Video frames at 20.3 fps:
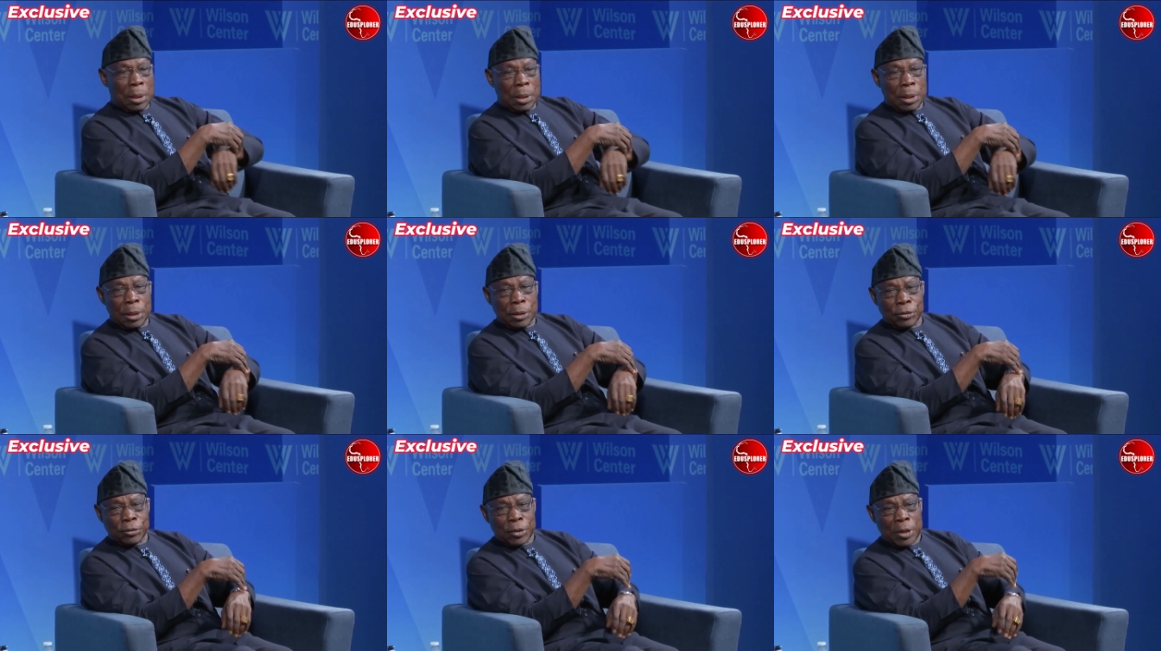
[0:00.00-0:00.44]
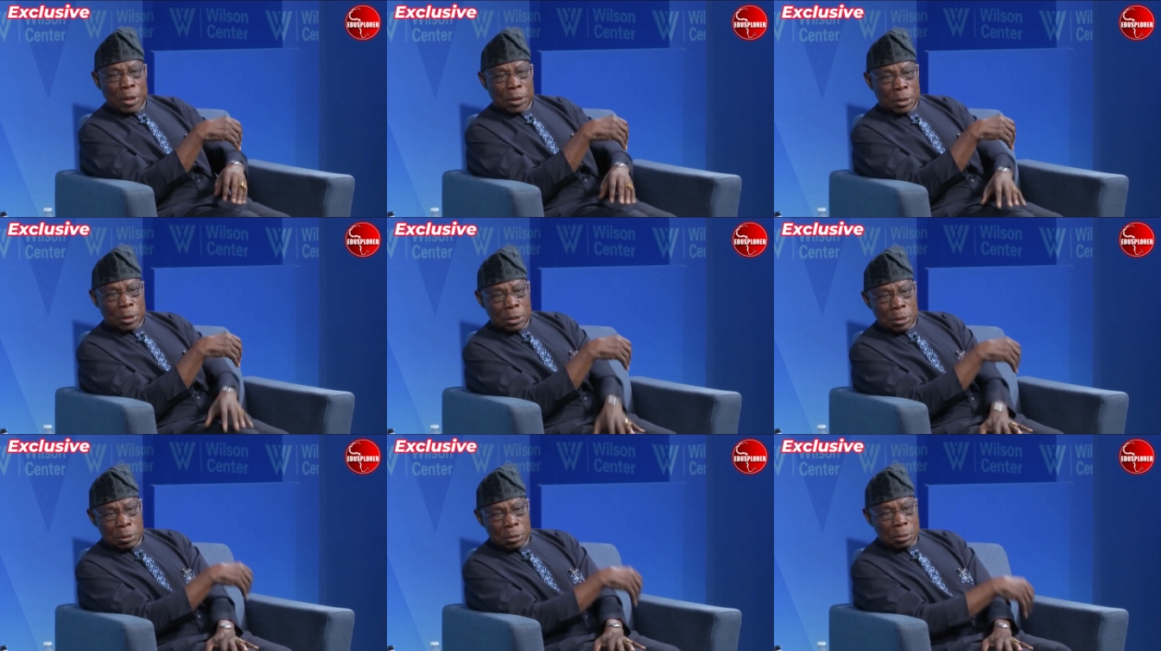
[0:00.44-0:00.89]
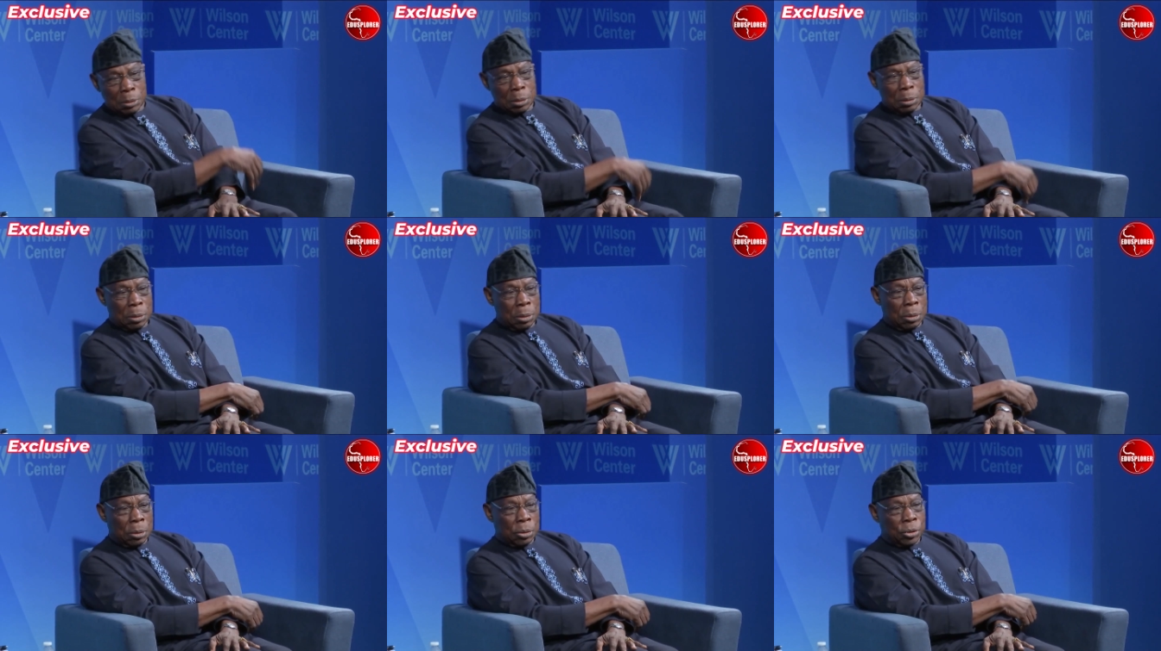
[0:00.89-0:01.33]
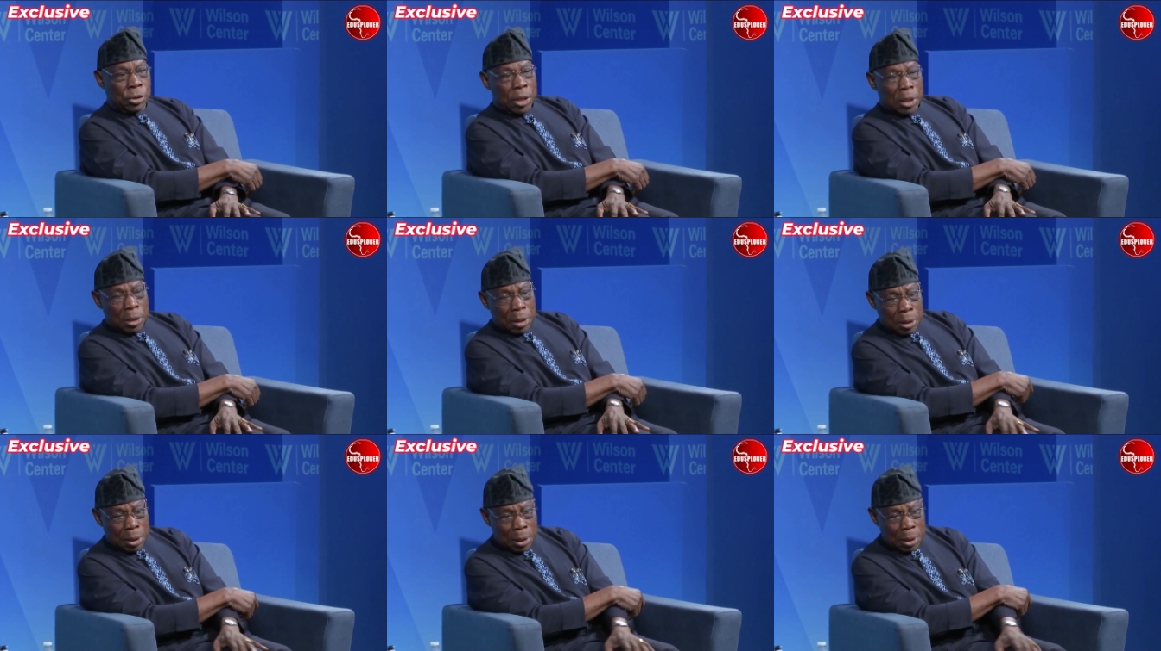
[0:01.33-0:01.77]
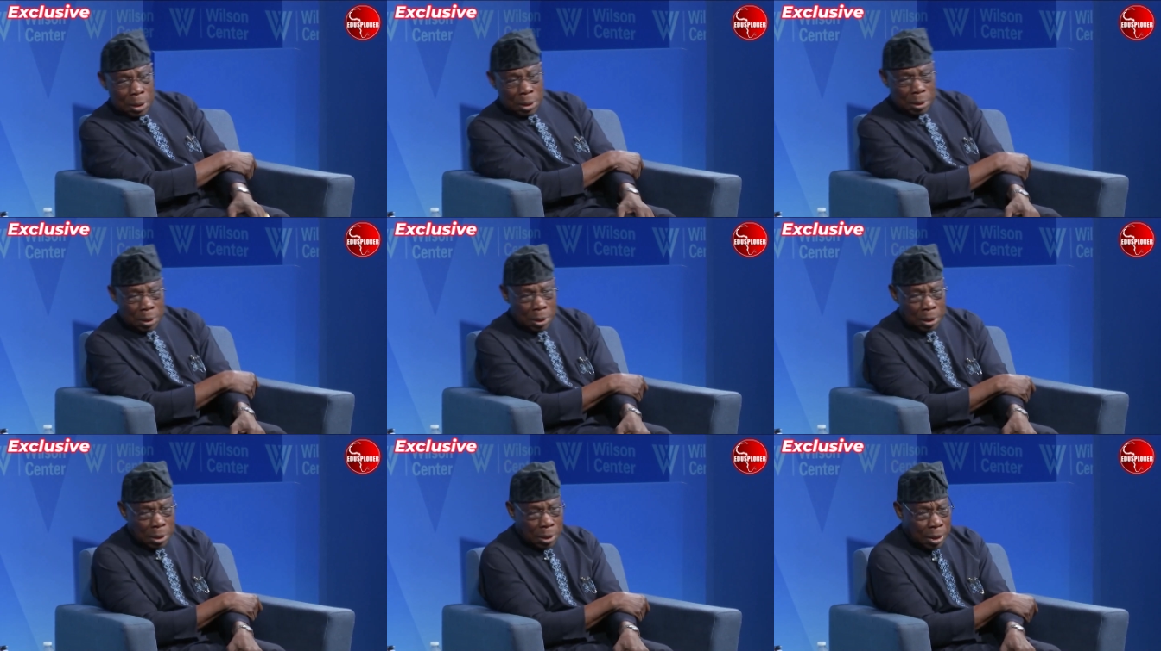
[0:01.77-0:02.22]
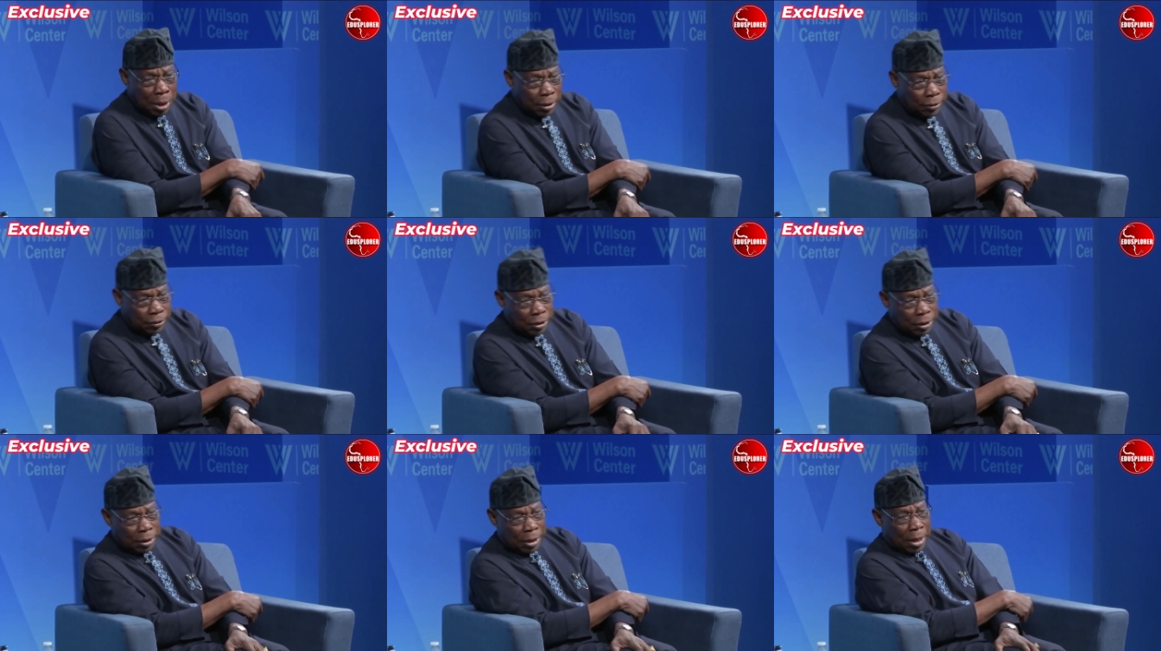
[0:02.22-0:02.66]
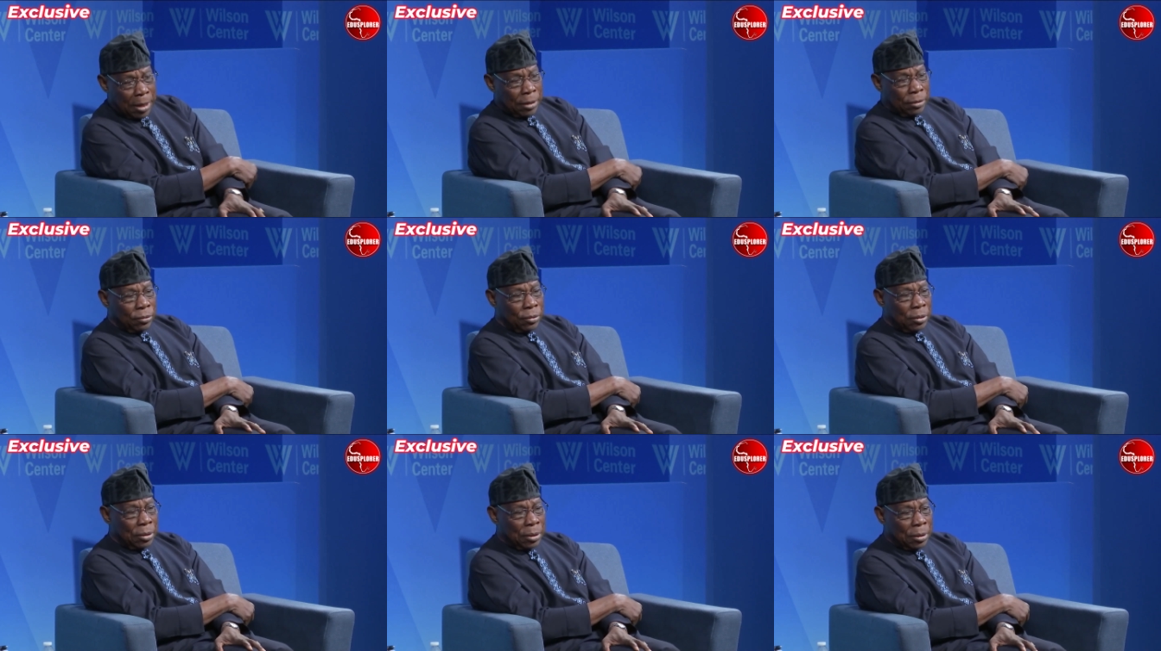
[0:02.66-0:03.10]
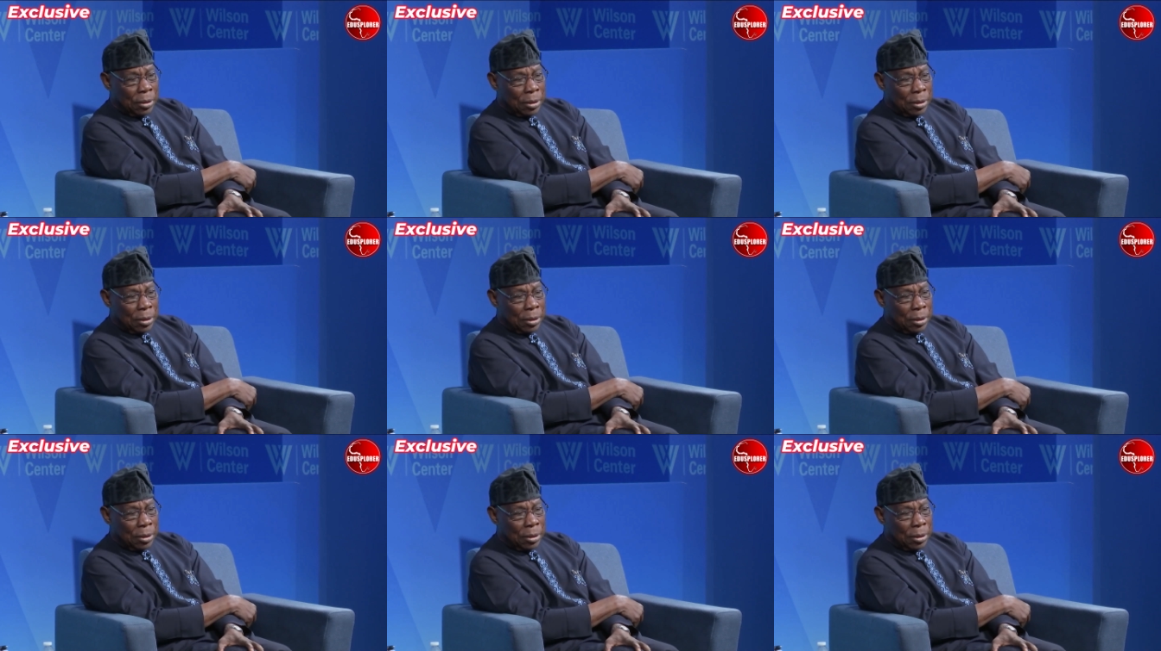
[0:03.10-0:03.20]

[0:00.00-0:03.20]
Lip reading: He said, General. I said, yes.